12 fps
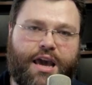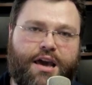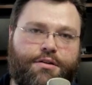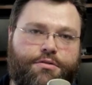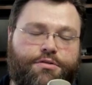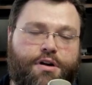a
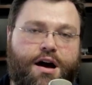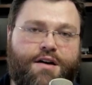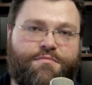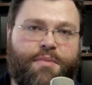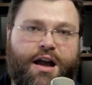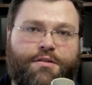mechanical
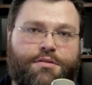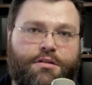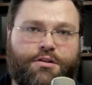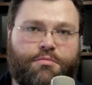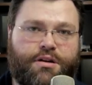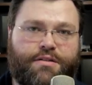drive backed with
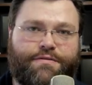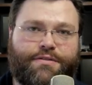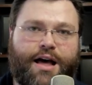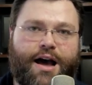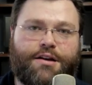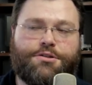a little bit of
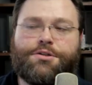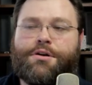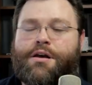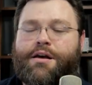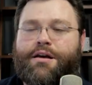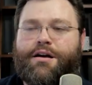flash.
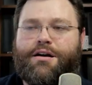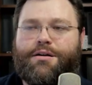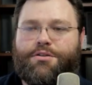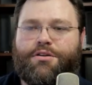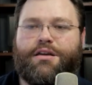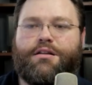
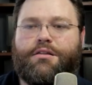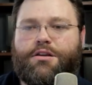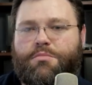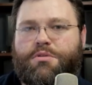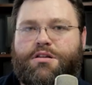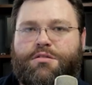Uh, you get a
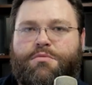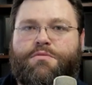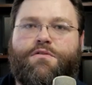little bit of the